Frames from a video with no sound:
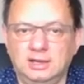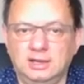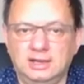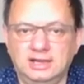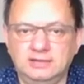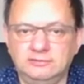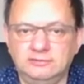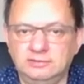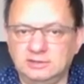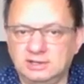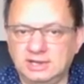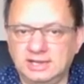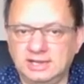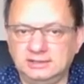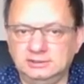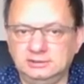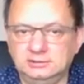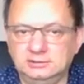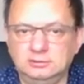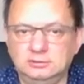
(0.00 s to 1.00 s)
I will
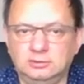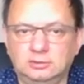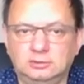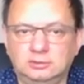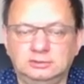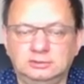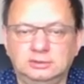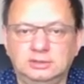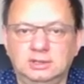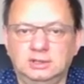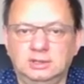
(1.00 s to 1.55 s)
write it down